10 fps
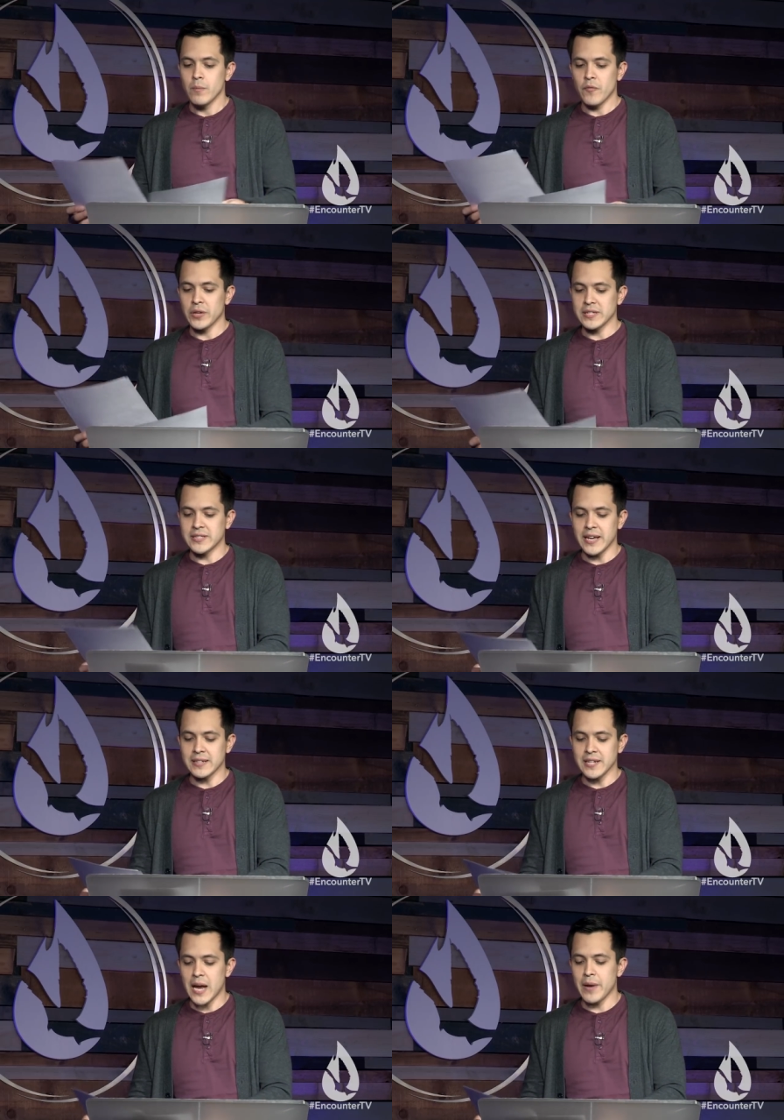For the sake of
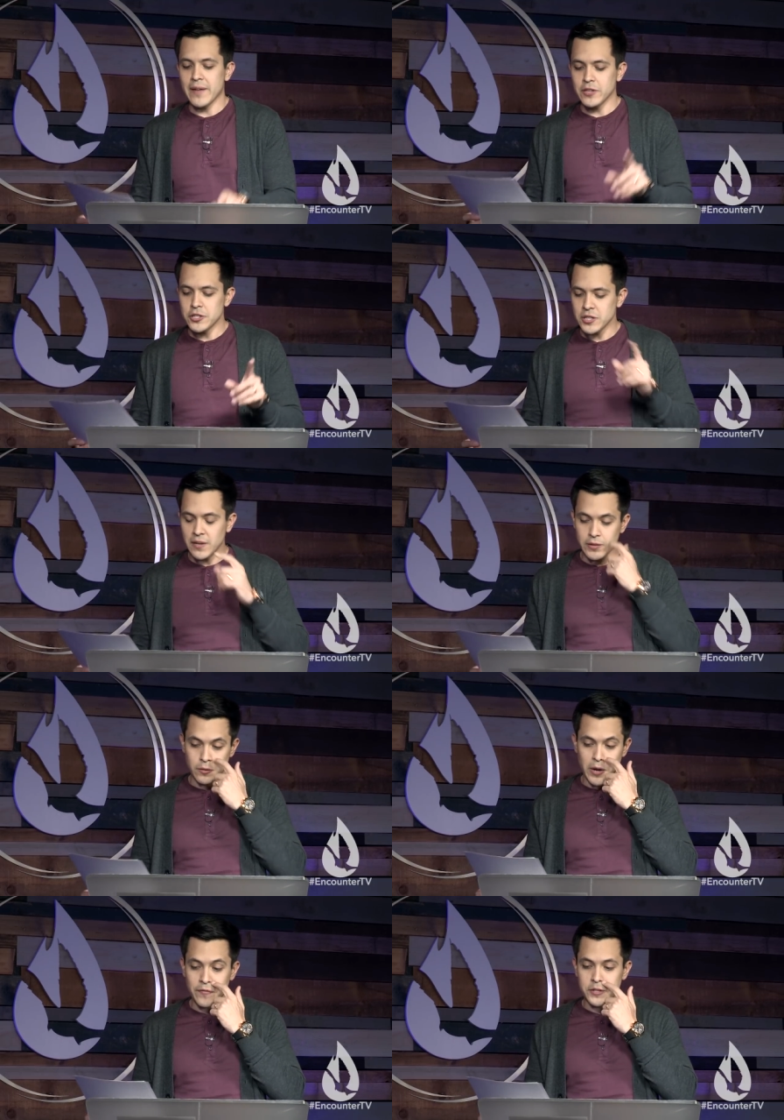time, I have to just give you the
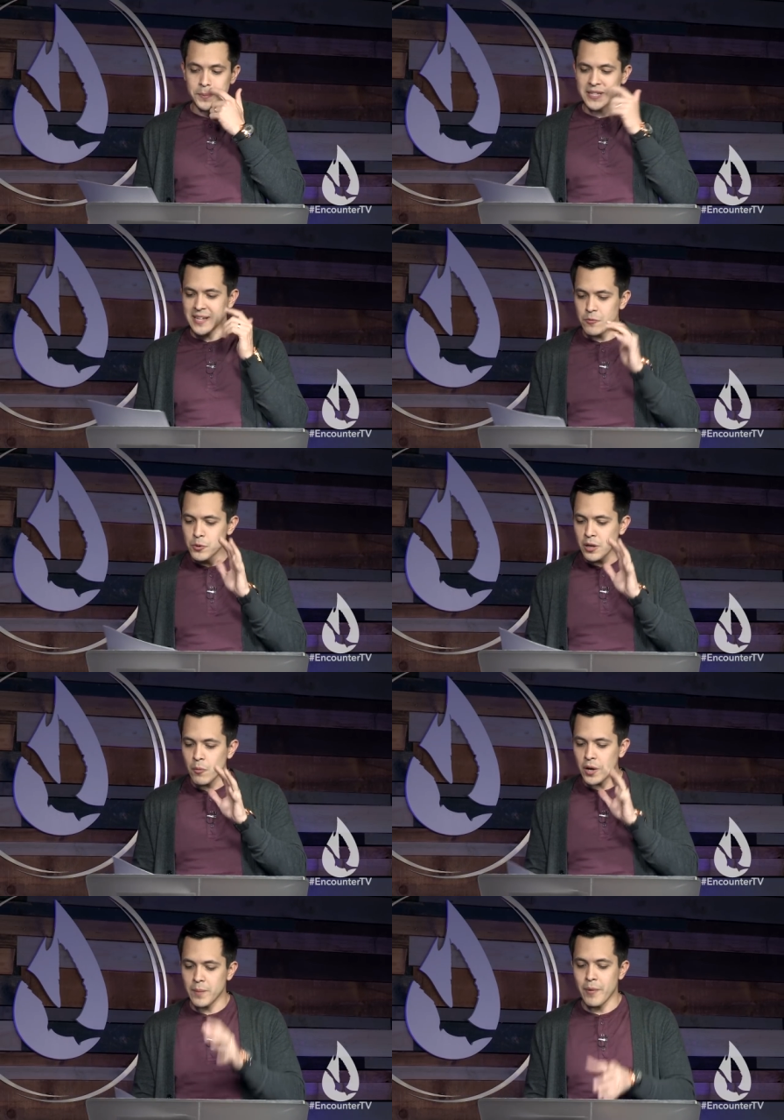reference because I really
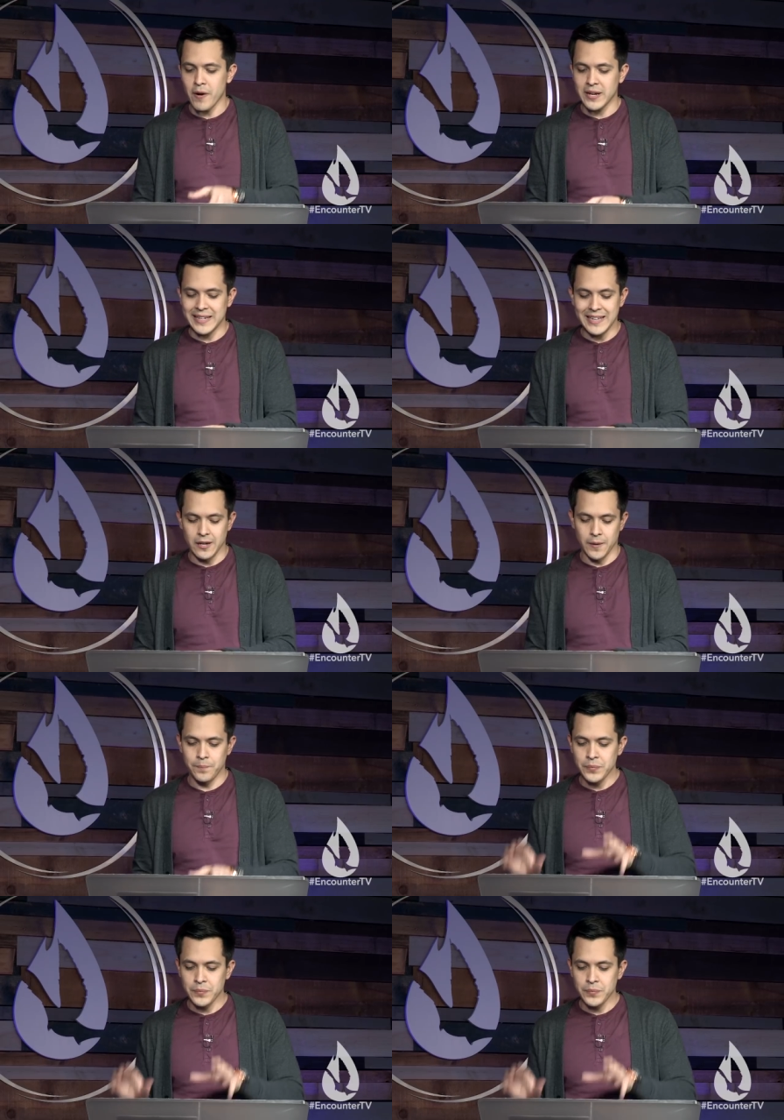want to park it here